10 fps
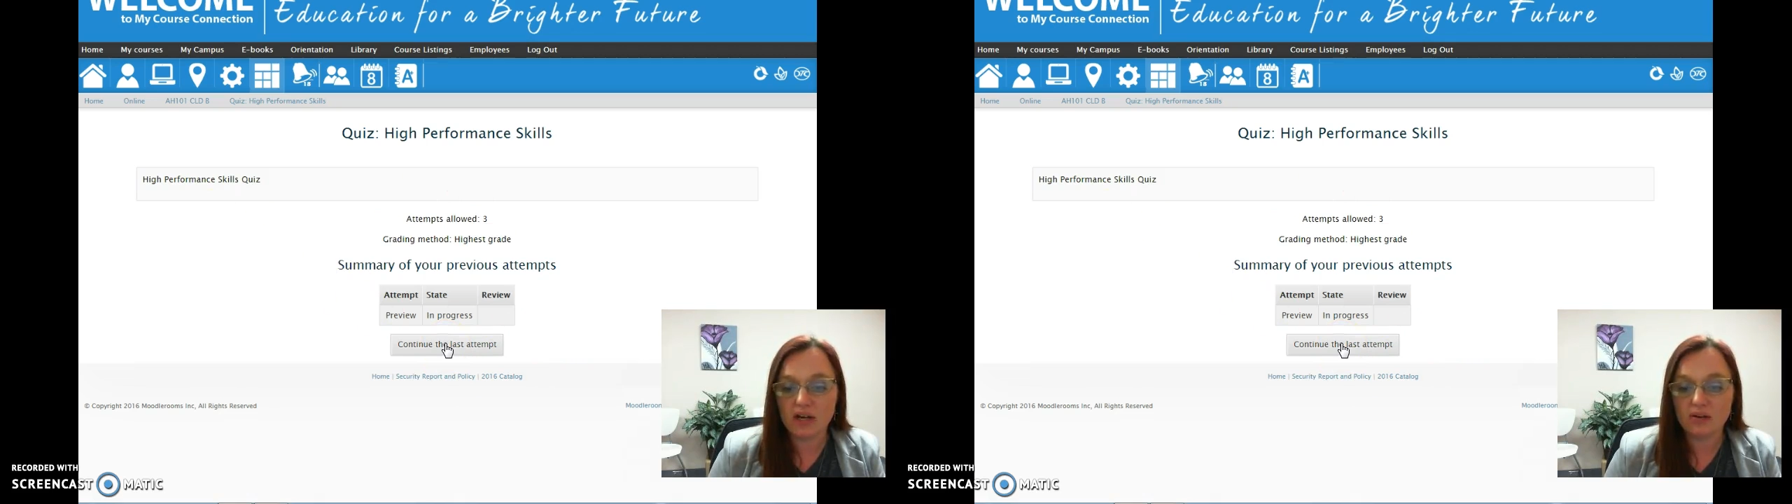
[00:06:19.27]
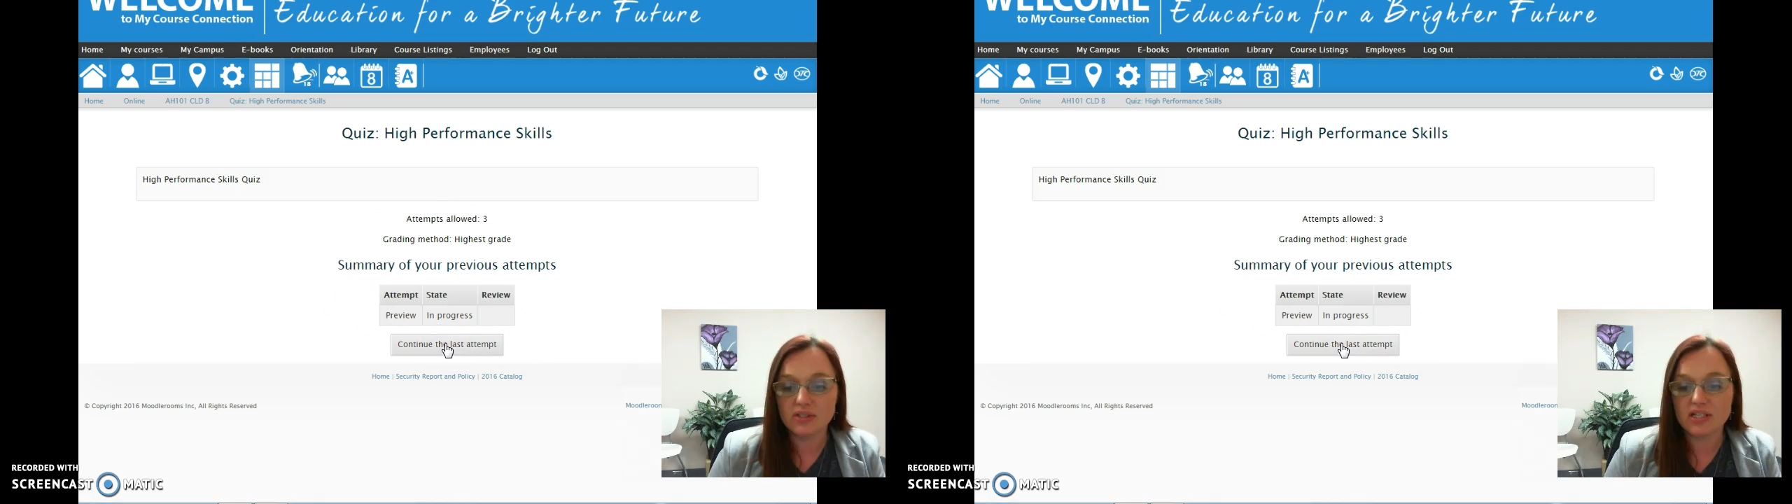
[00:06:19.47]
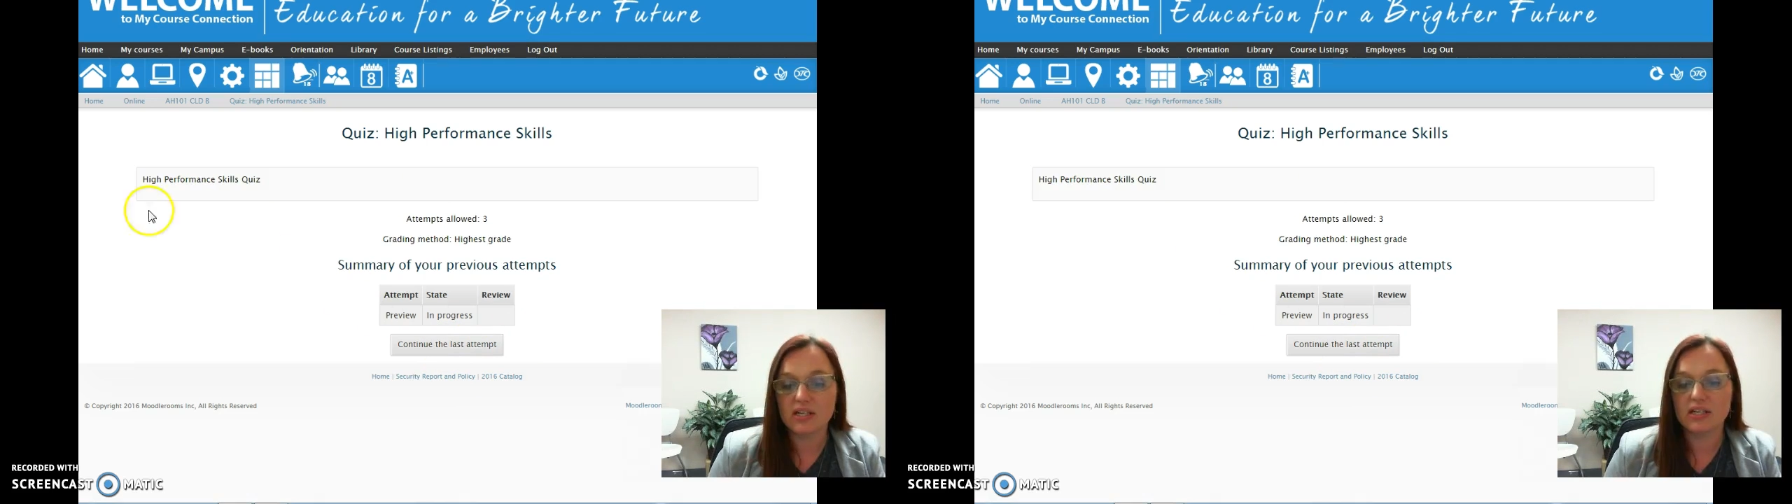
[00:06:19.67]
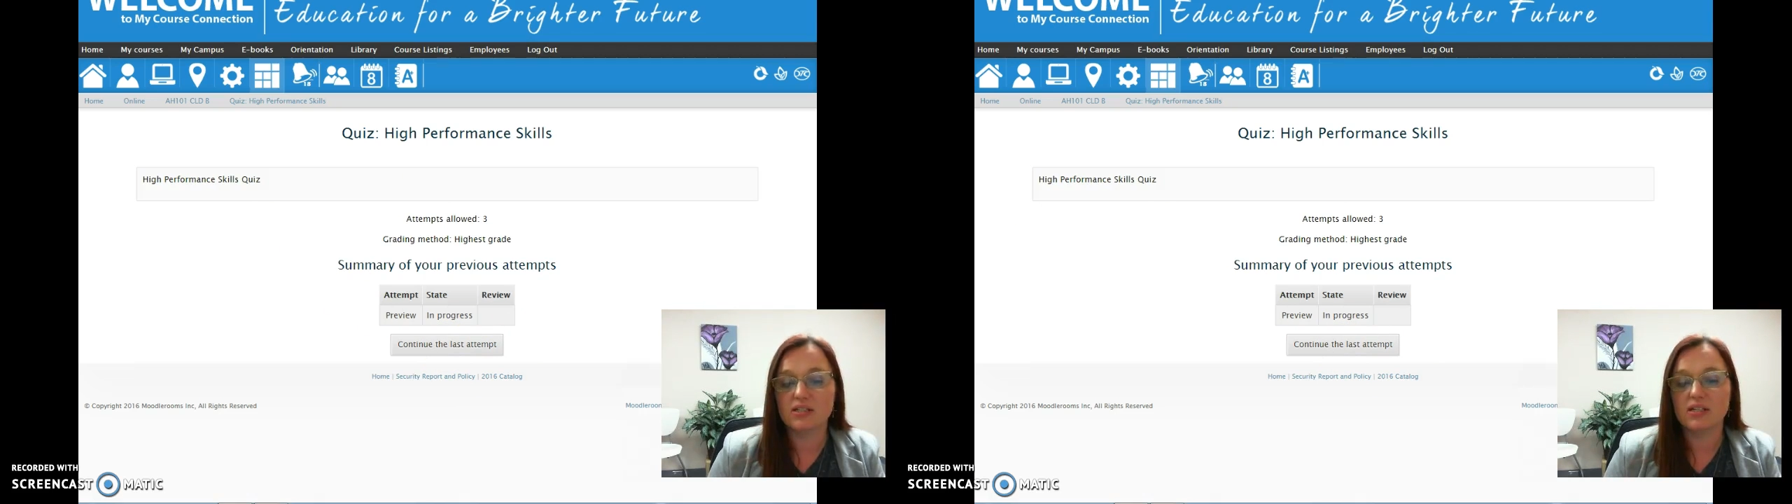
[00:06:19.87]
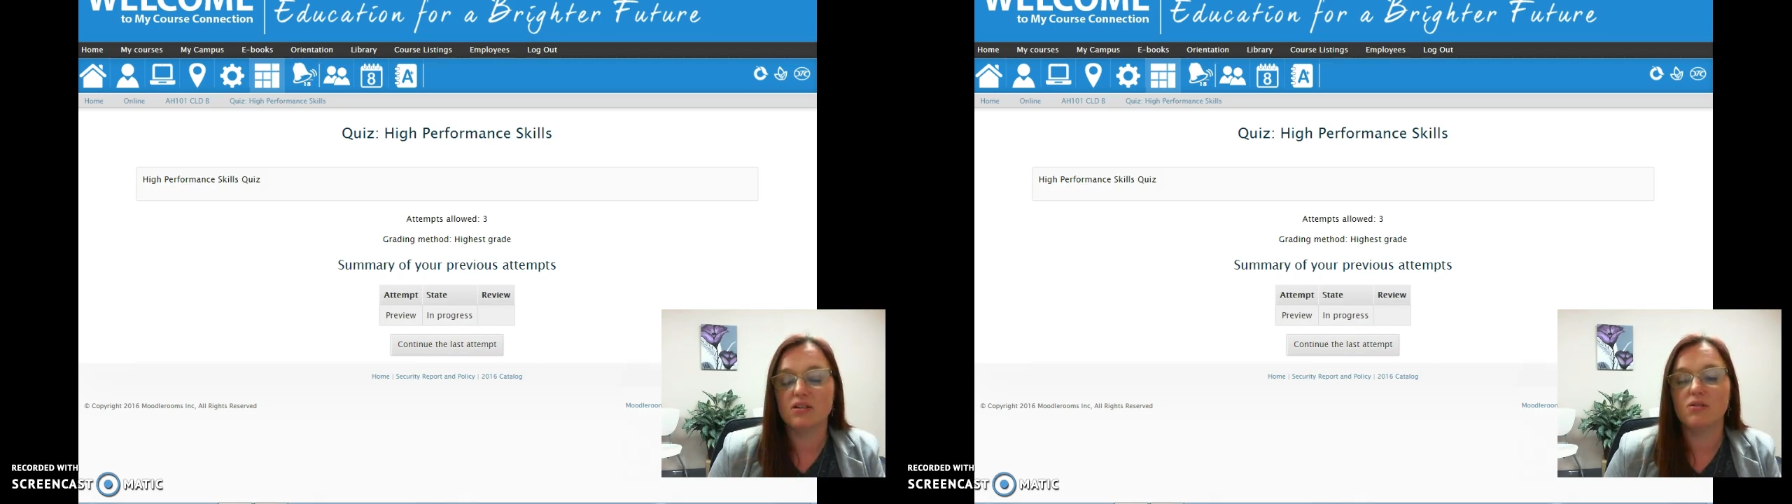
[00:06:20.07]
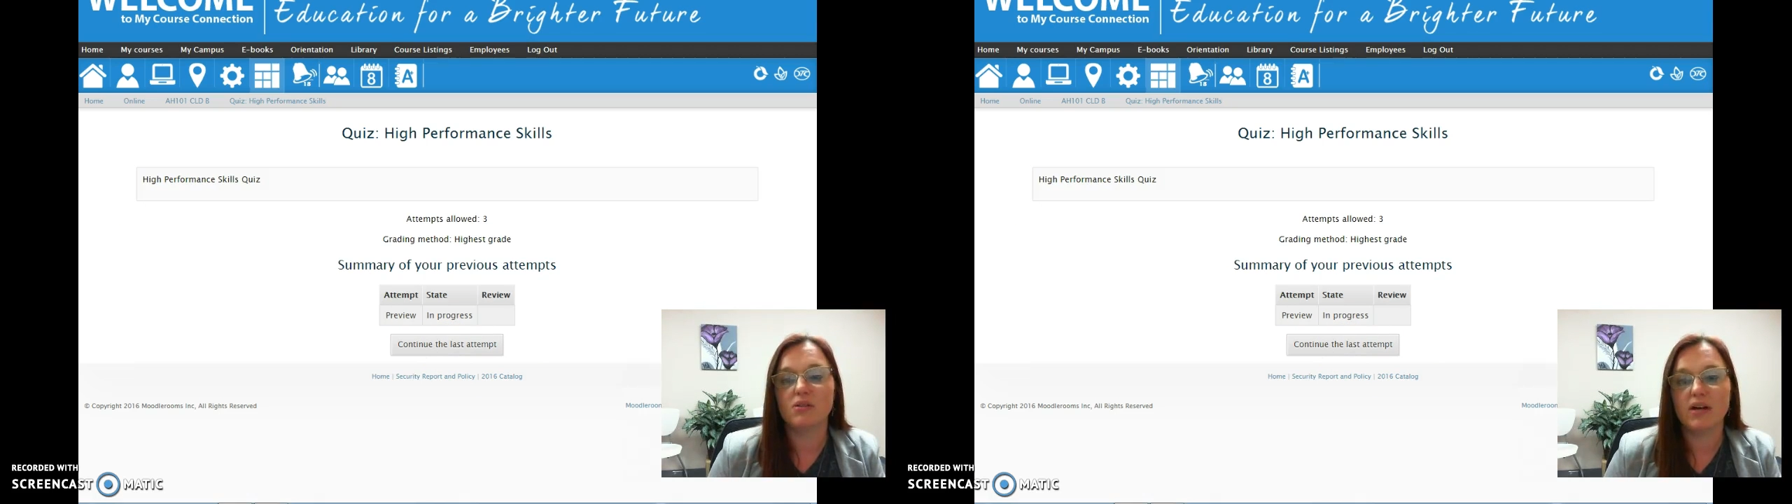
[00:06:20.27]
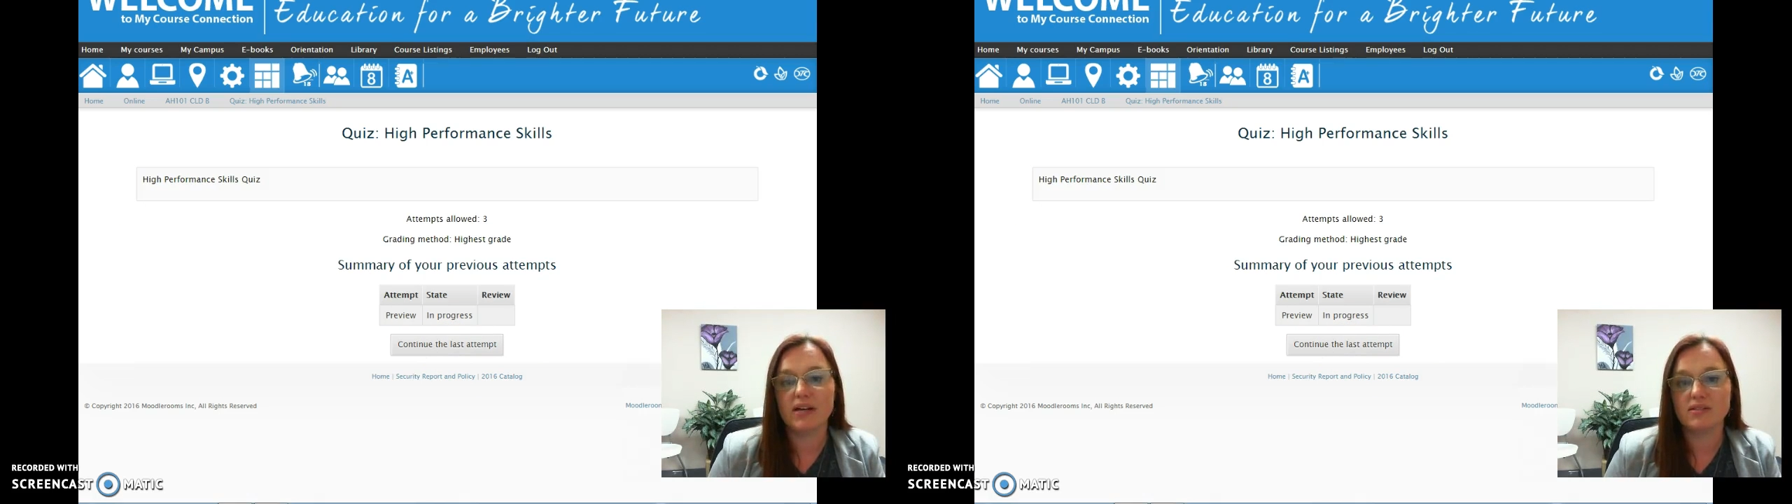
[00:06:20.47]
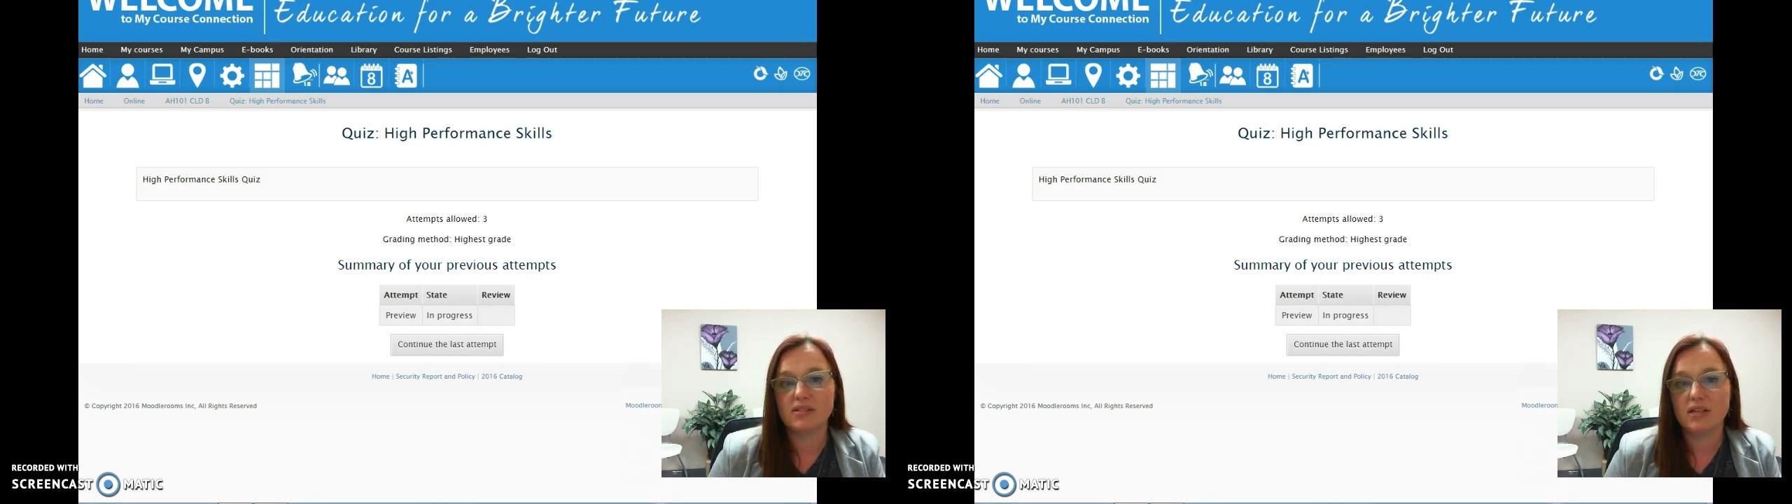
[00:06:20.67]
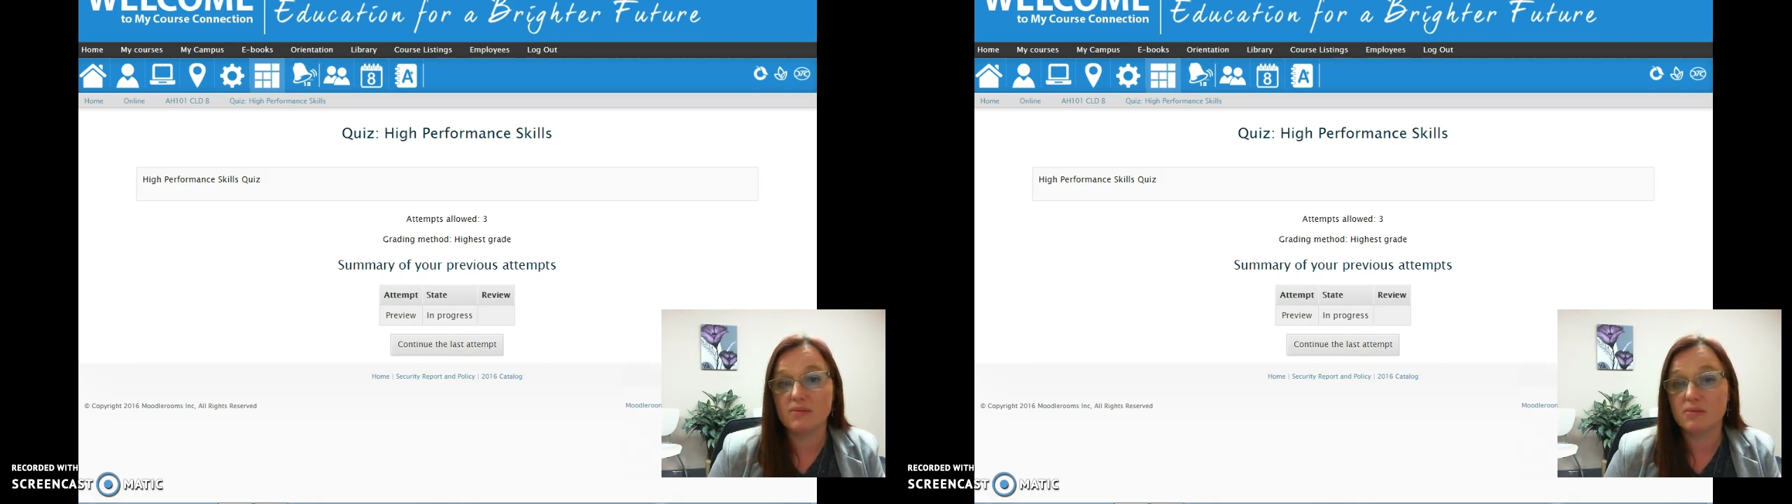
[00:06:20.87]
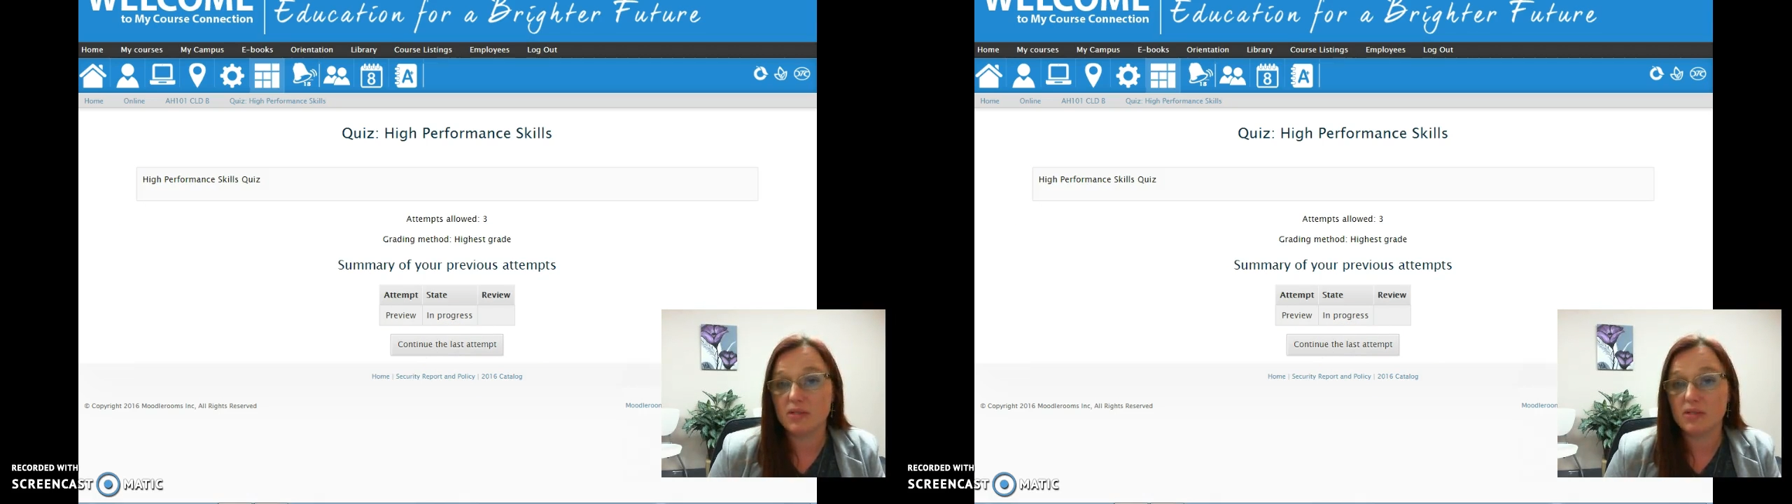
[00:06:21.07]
Mine would say continue the last attempt